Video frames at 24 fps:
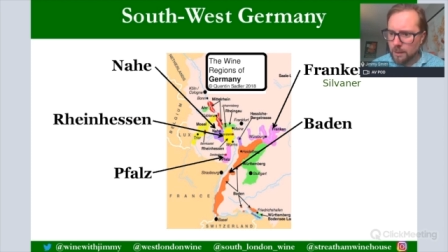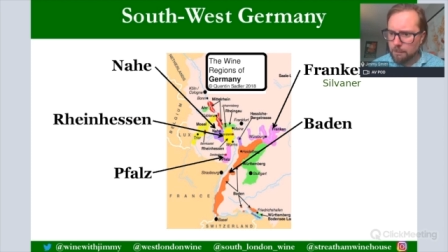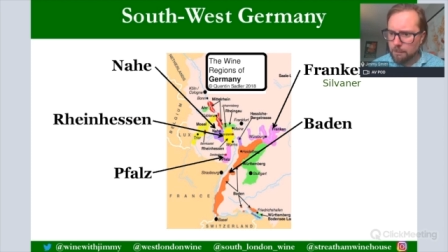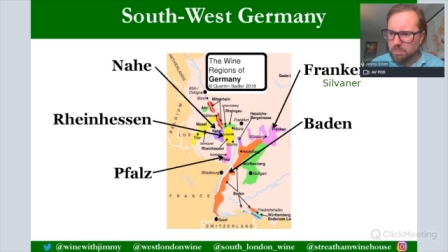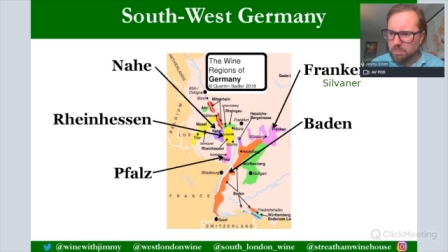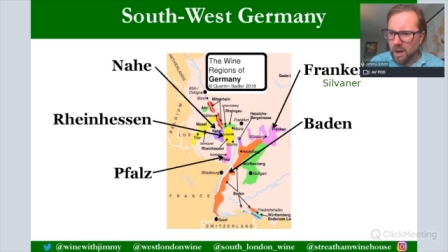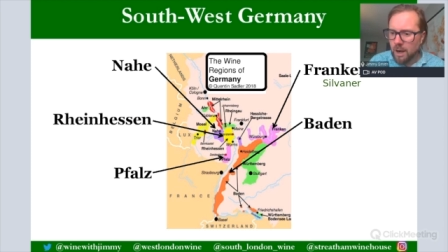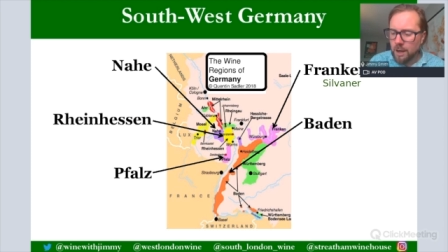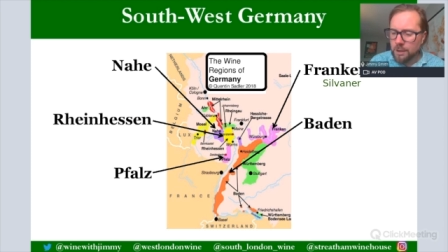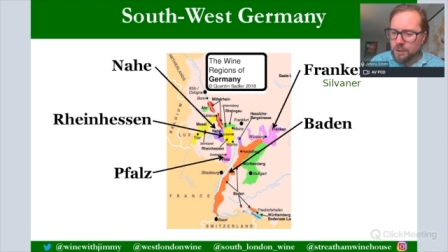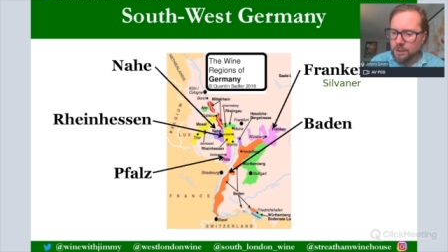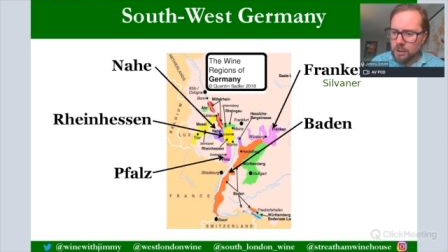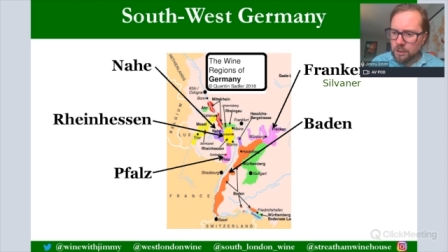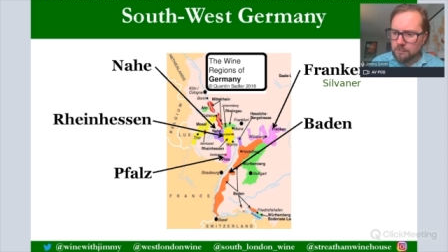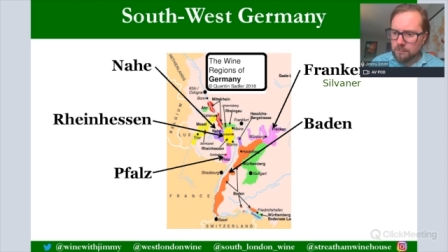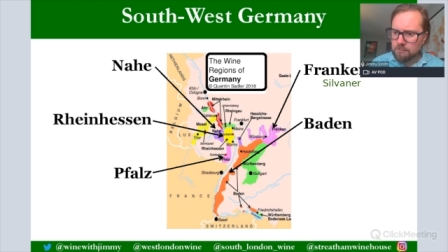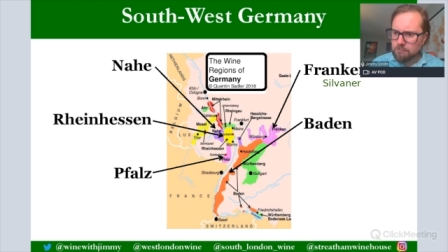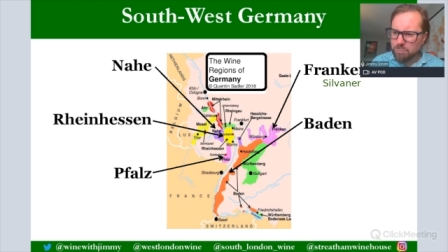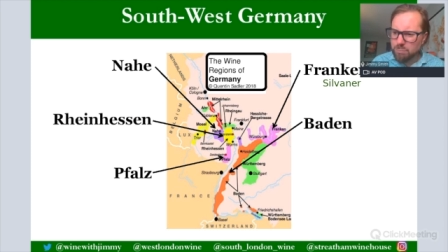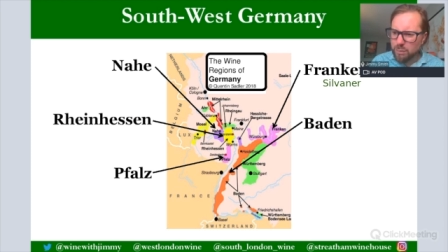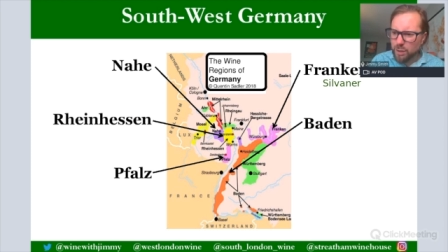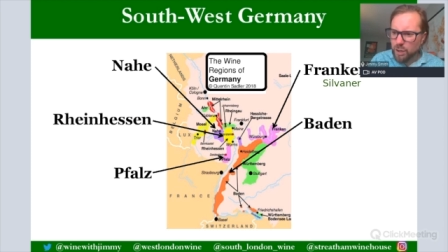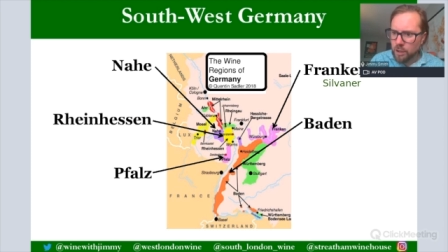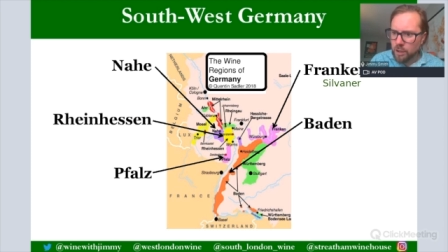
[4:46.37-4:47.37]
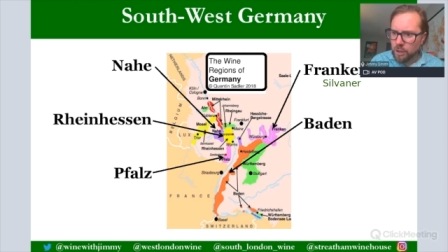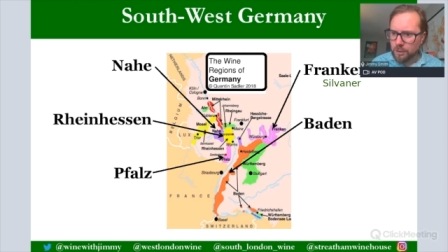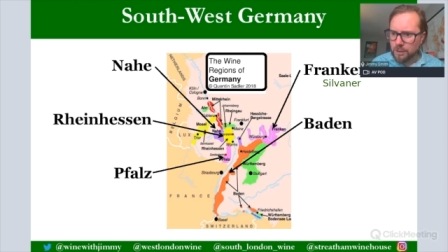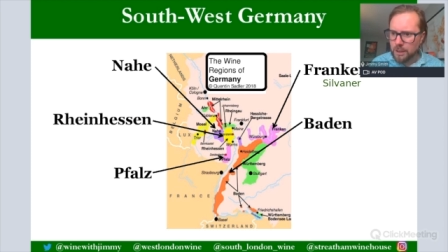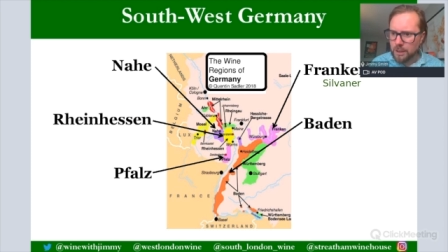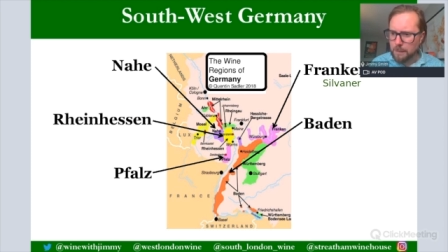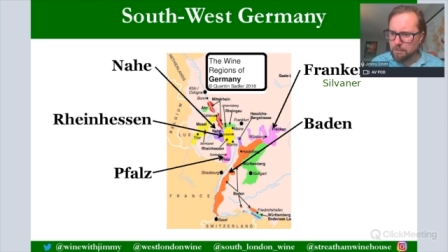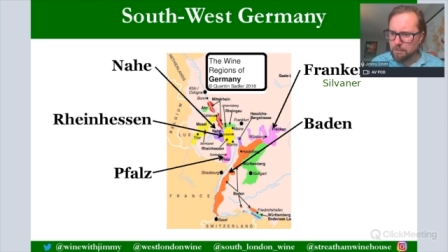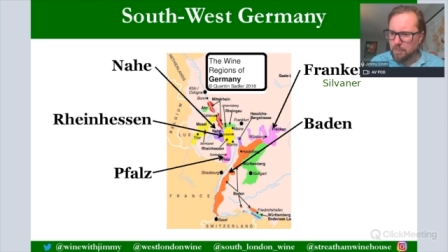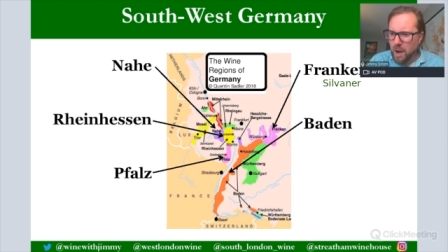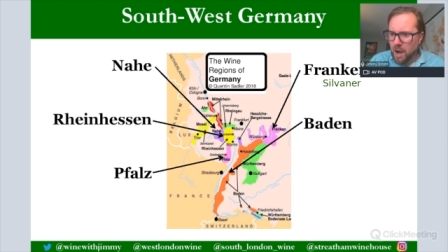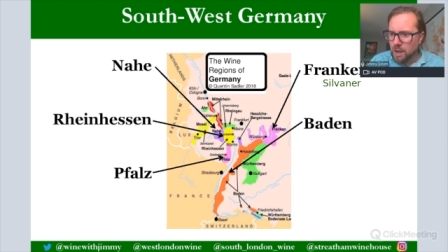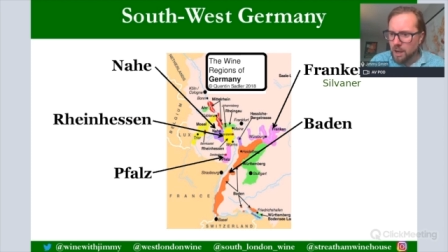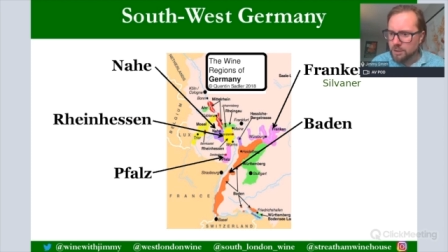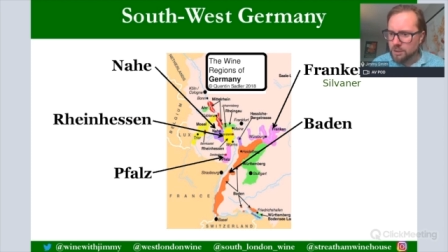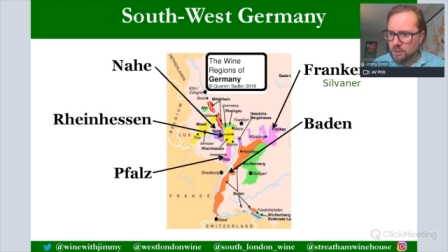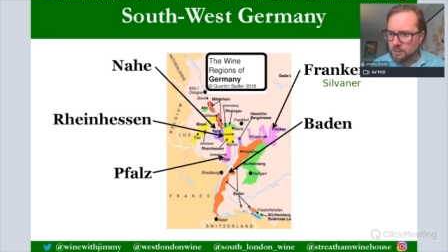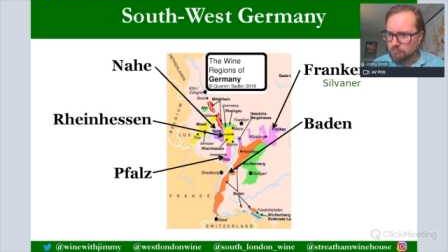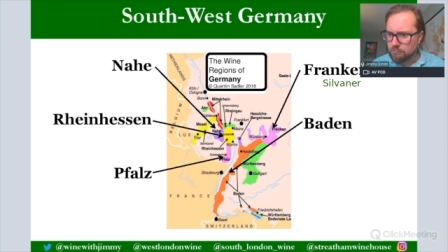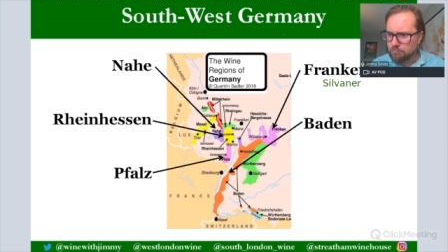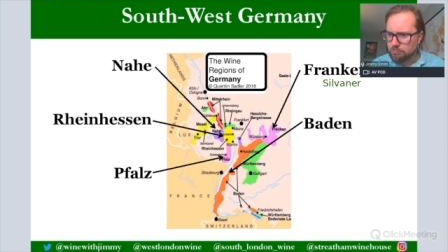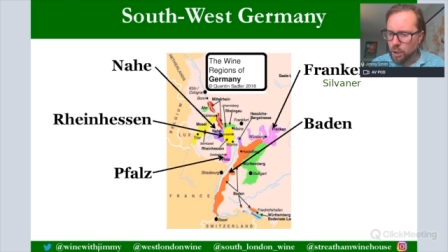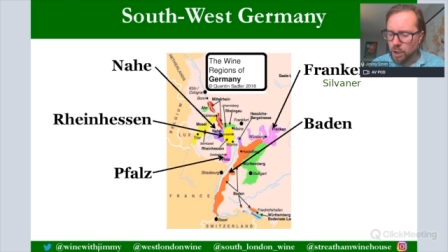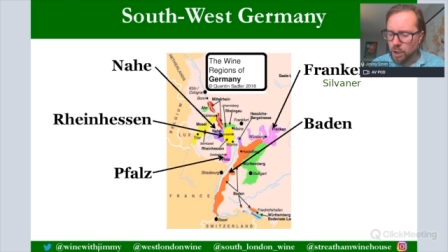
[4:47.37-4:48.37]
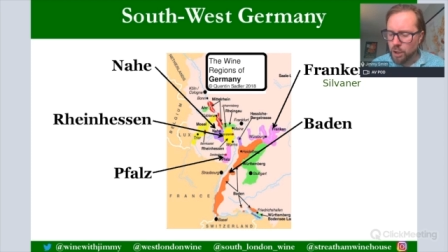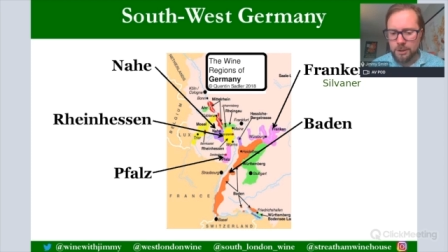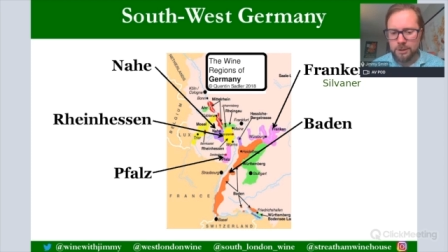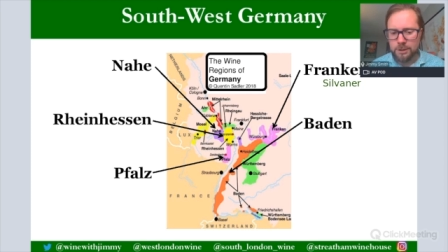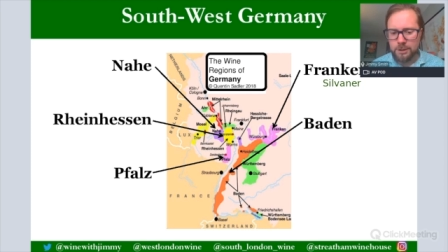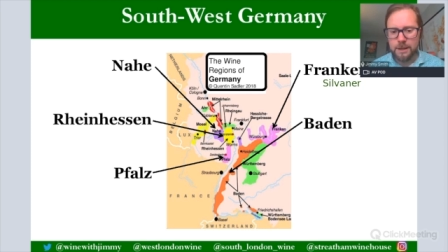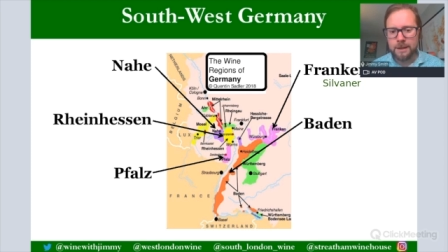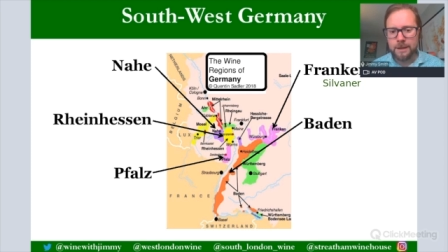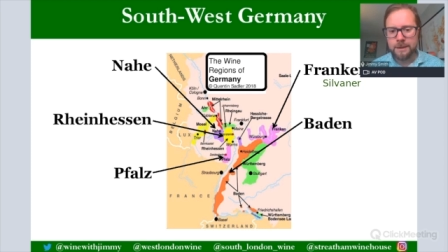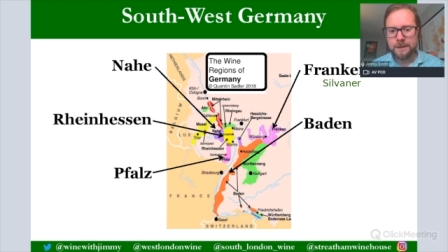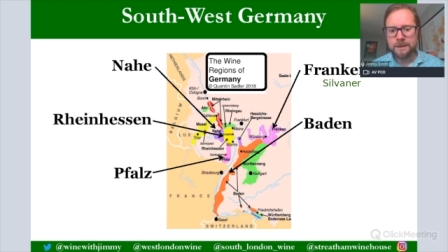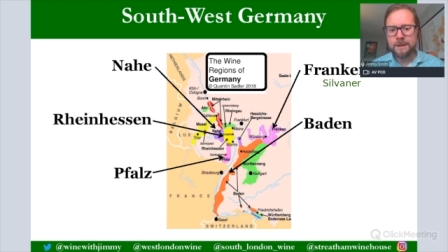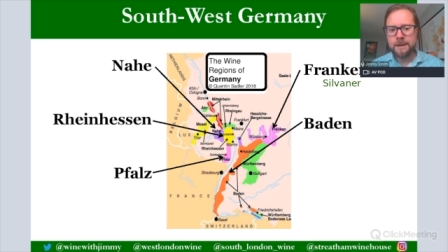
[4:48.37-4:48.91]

Baden, Burgundy, Baden, Burgundy.